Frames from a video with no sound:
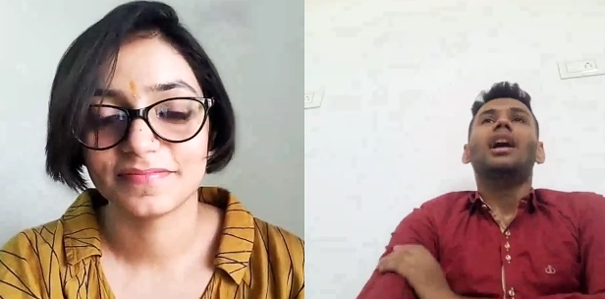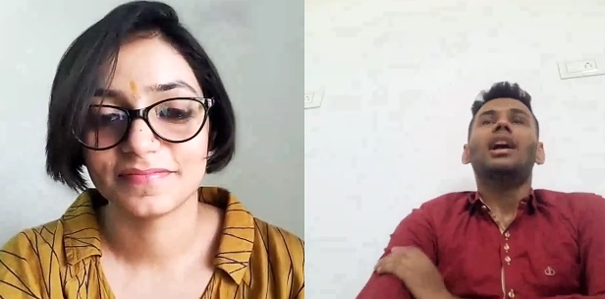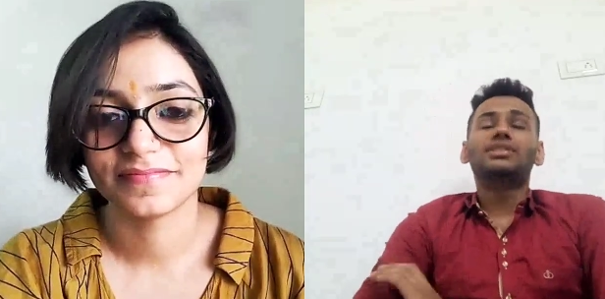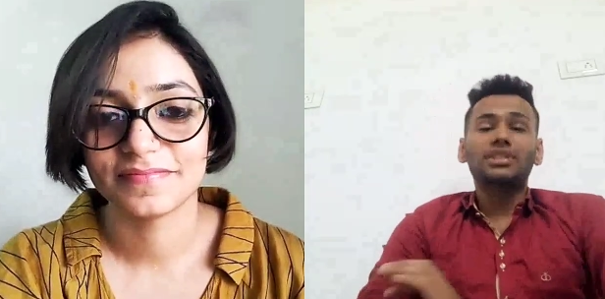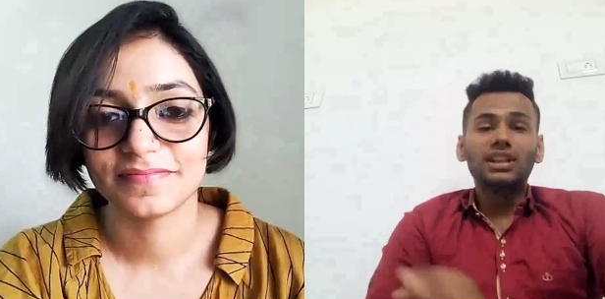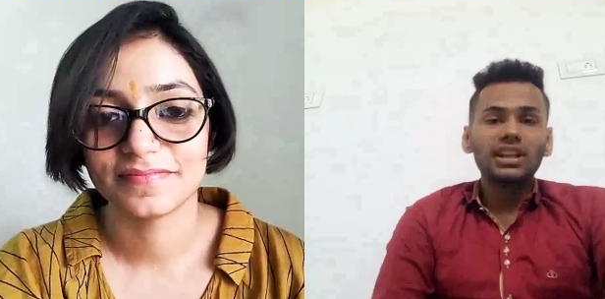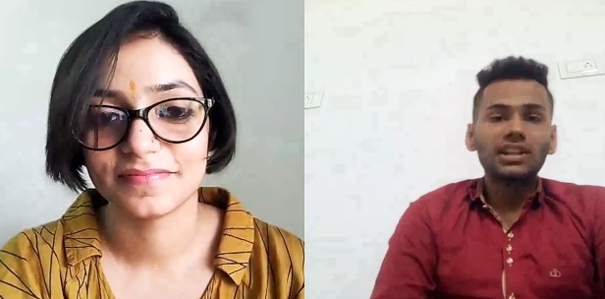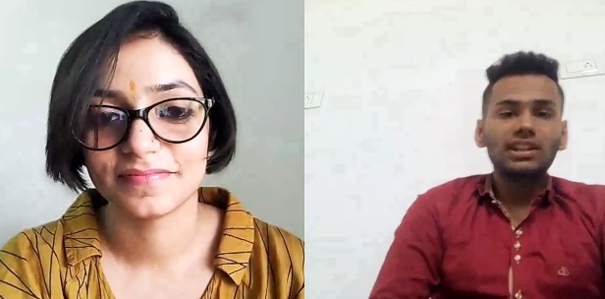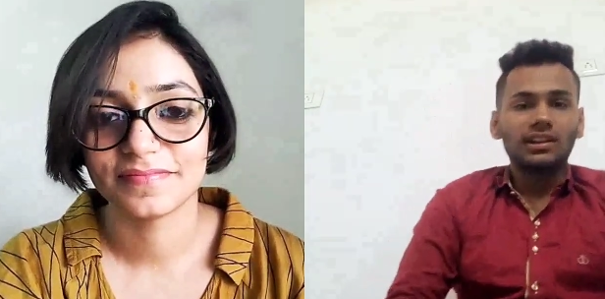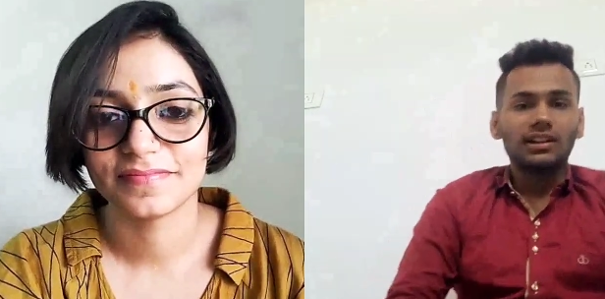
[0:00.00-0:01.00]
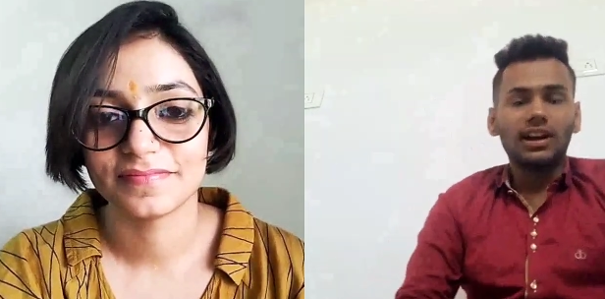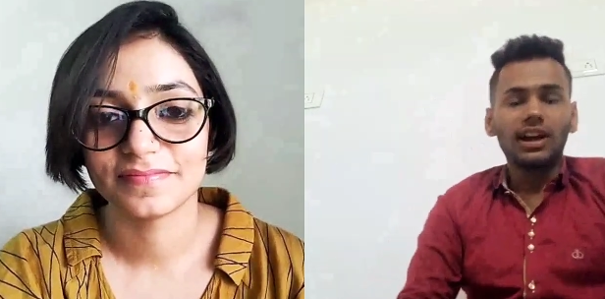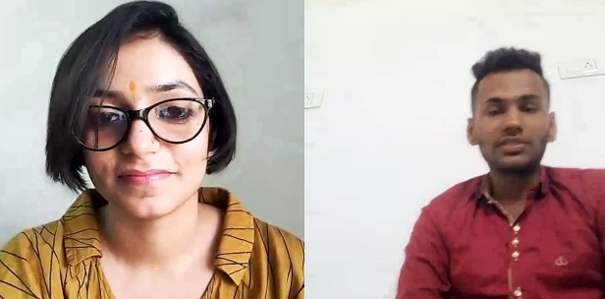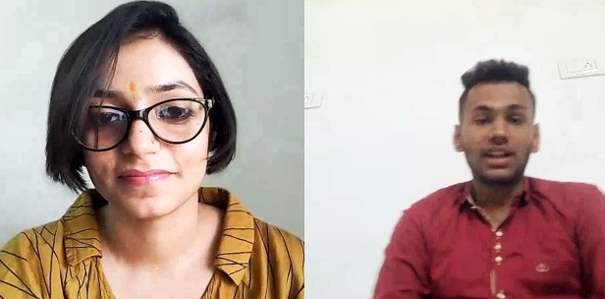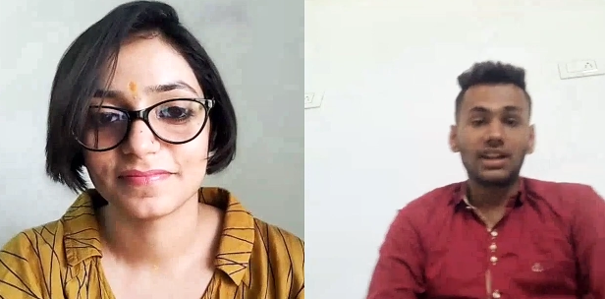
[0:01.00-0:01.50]
Speaker 1: Actually,
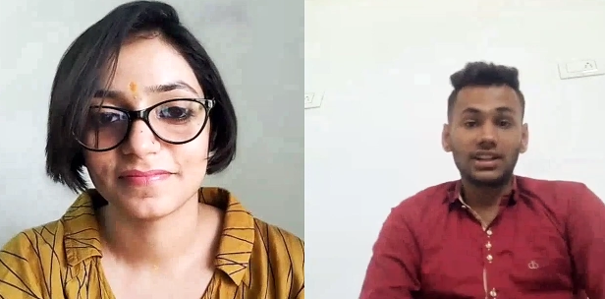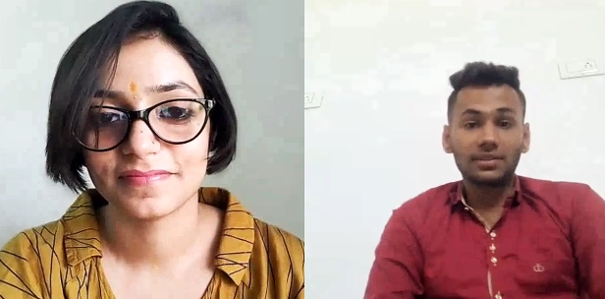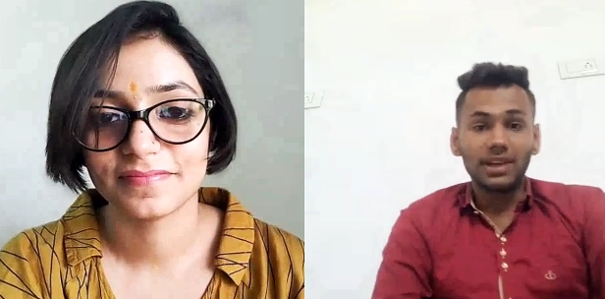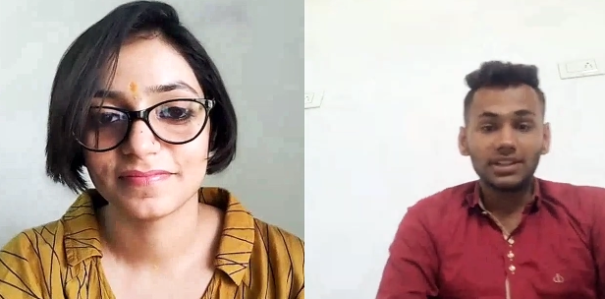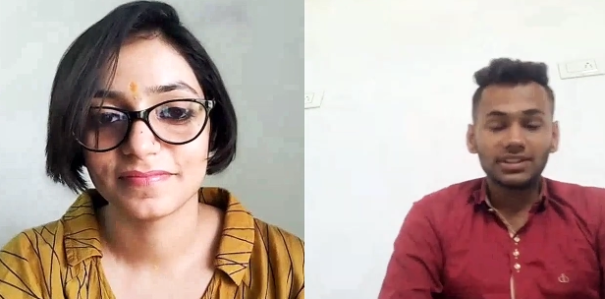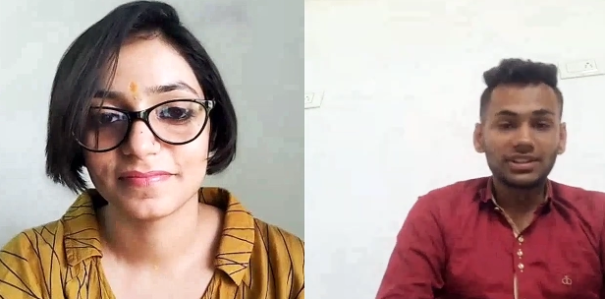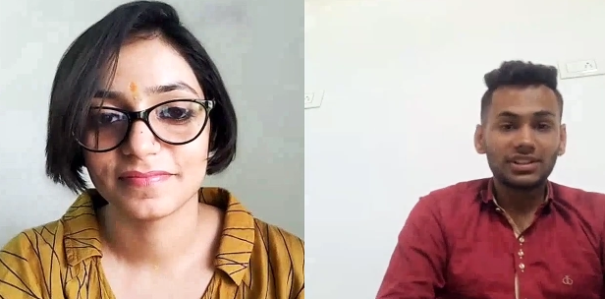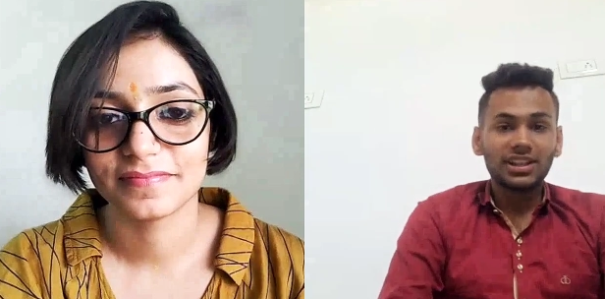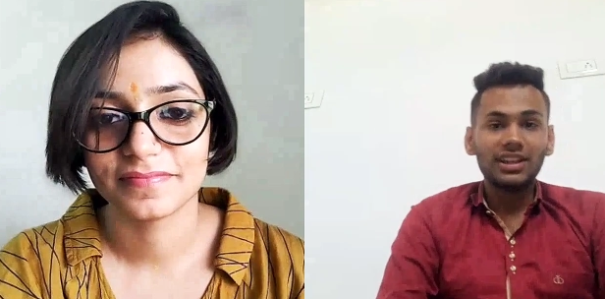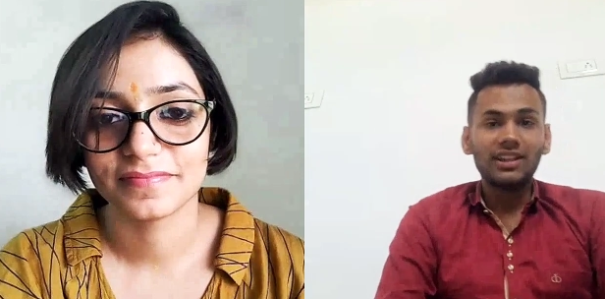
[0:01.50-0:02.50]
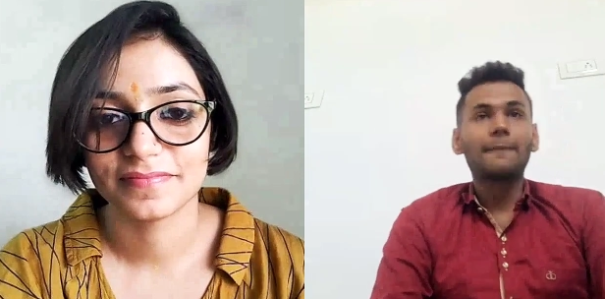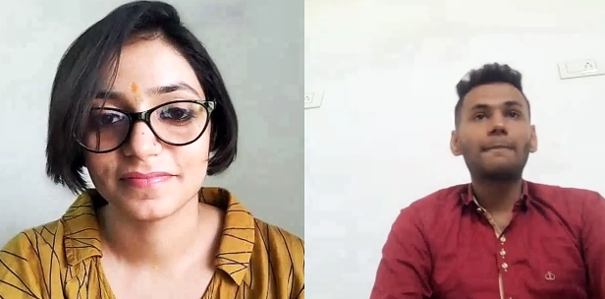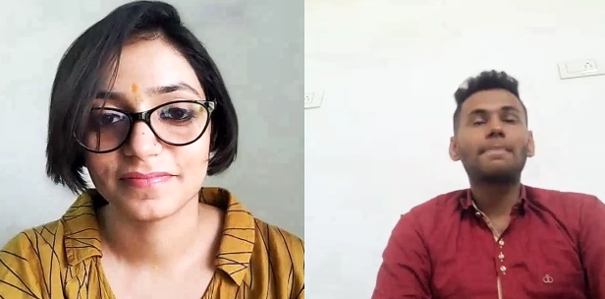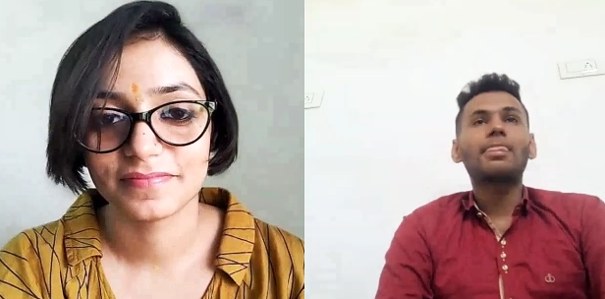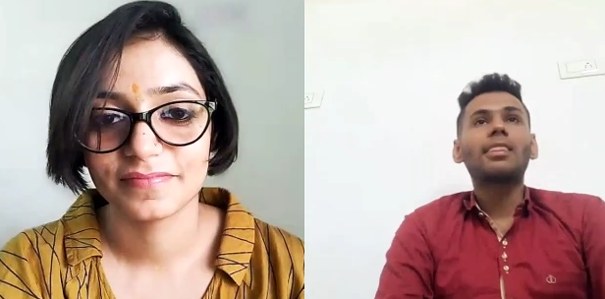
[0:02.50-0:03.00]
I started my journey
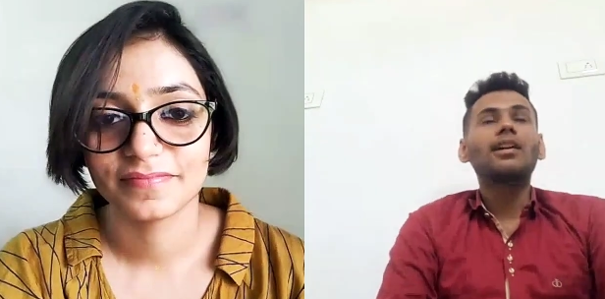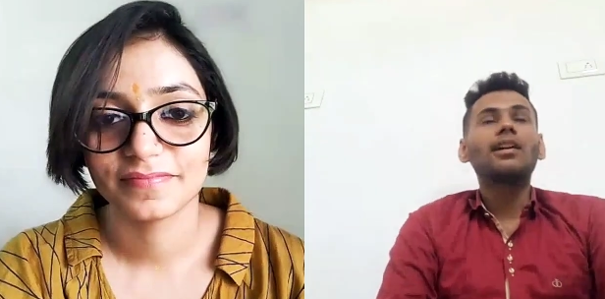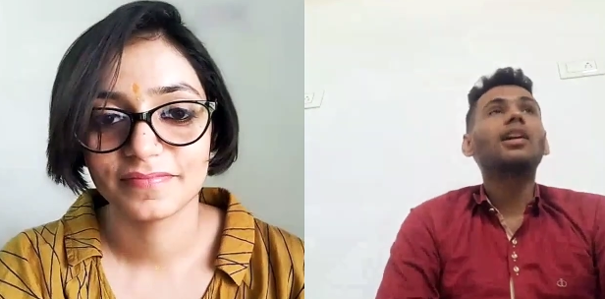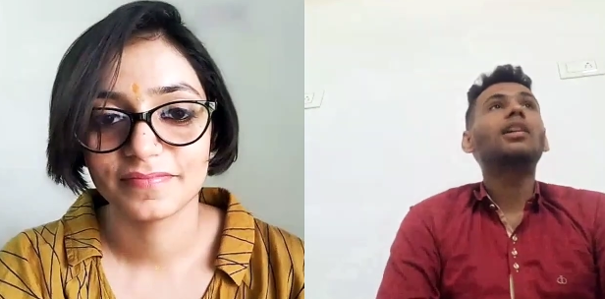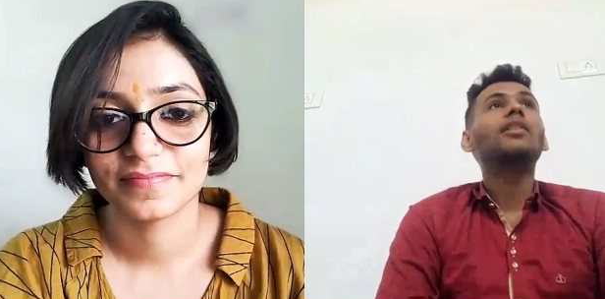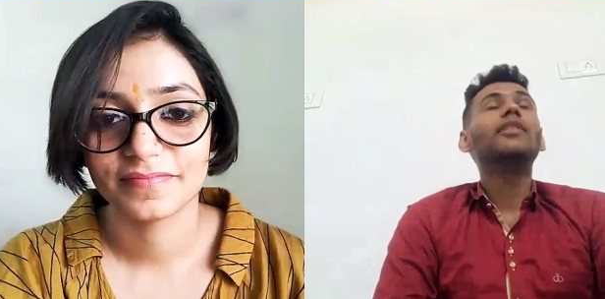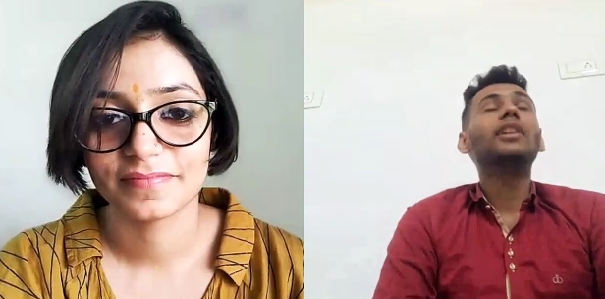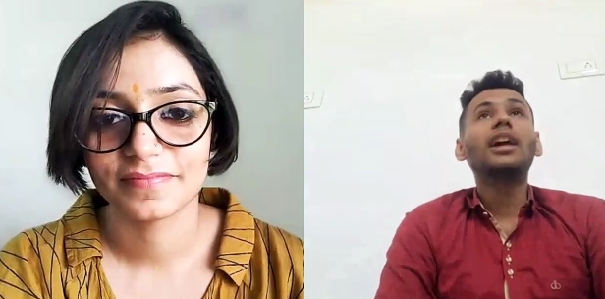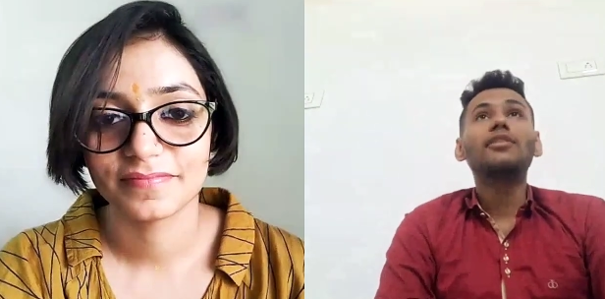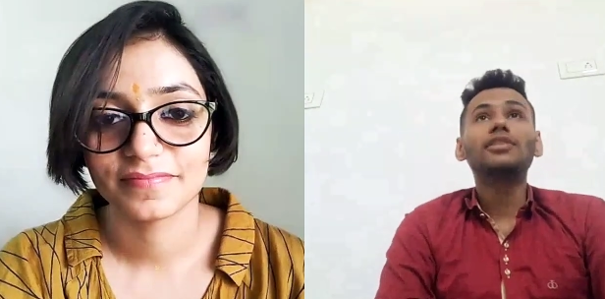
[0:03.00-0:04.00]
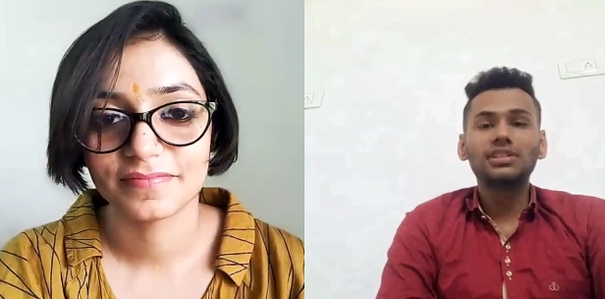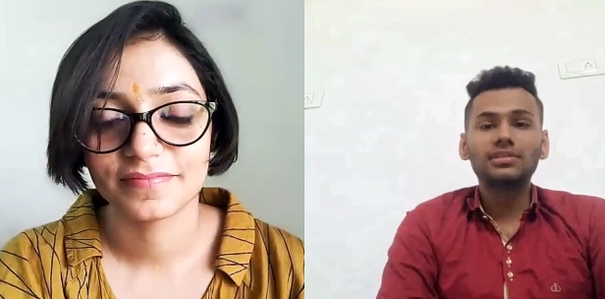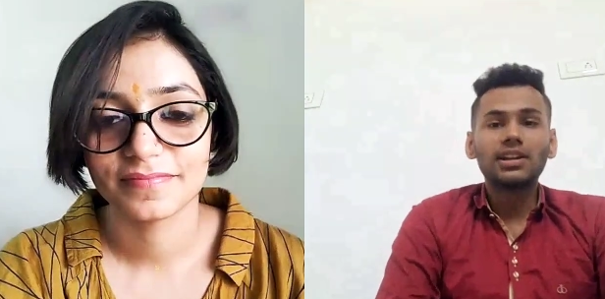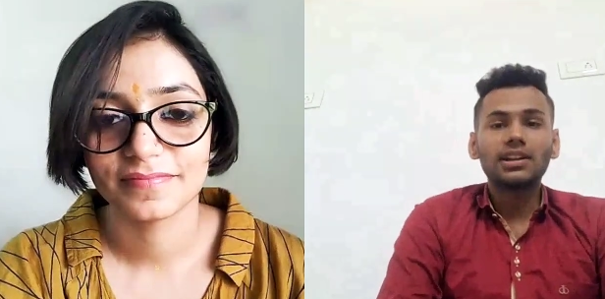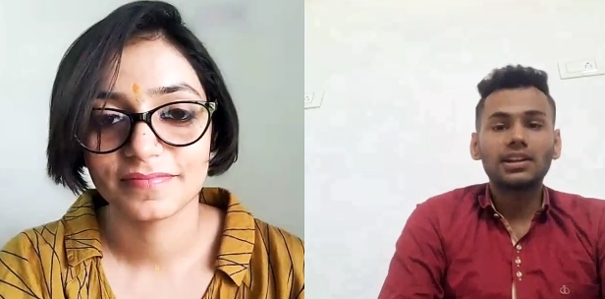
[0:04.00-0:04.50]
when I was
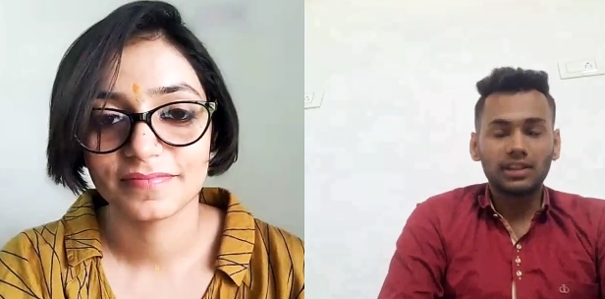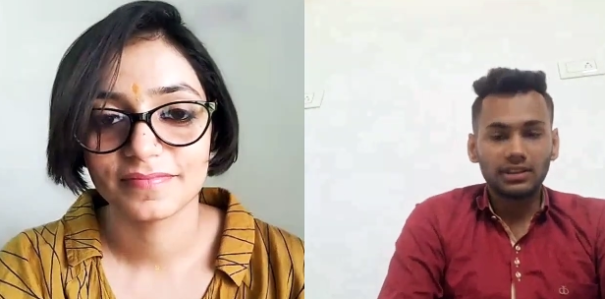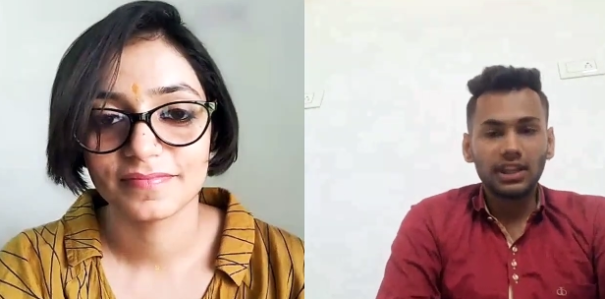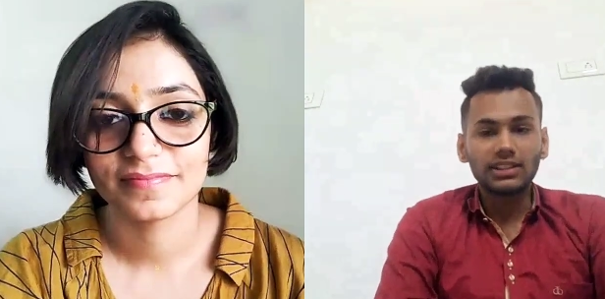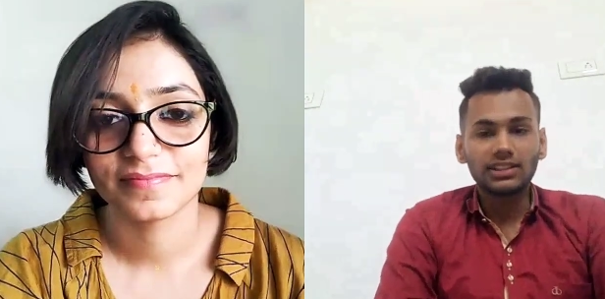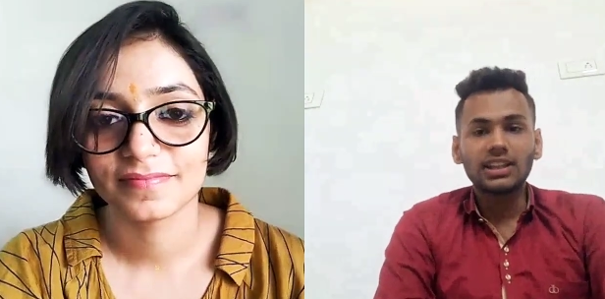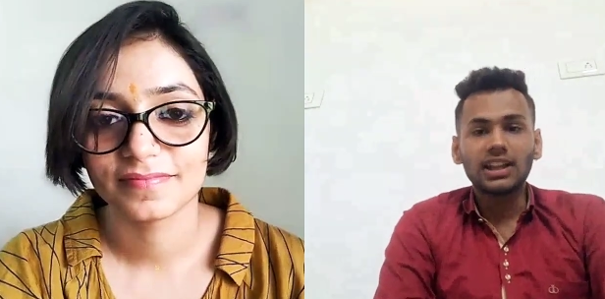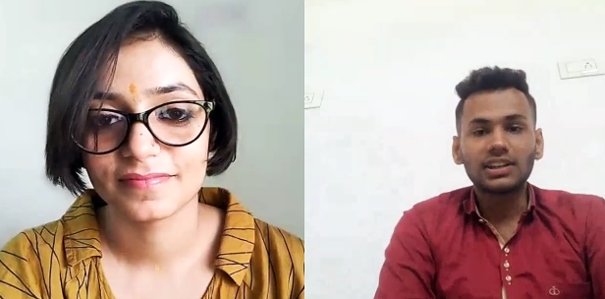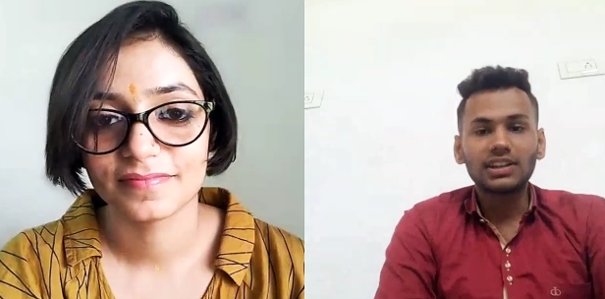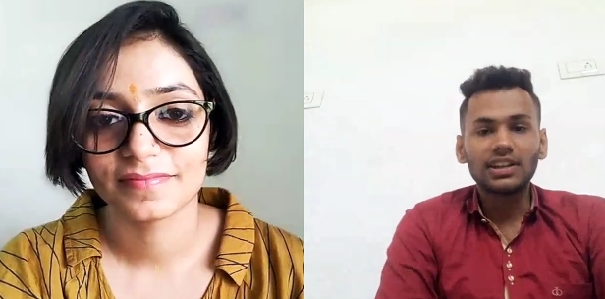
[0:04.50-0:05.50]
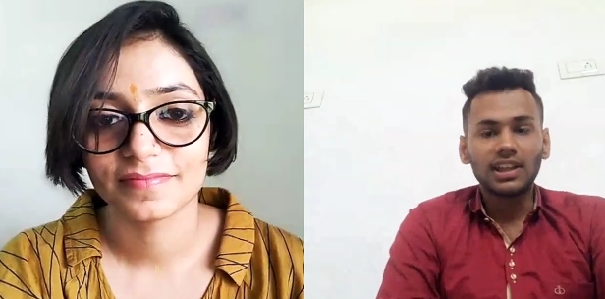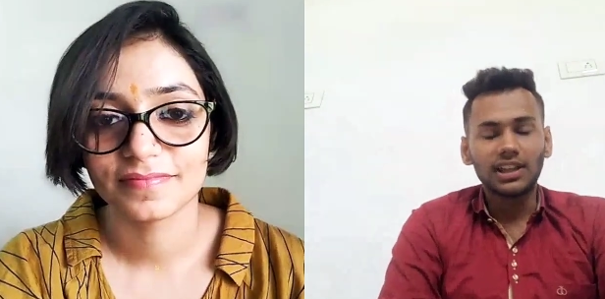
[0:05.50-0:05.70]
in my 9th standard.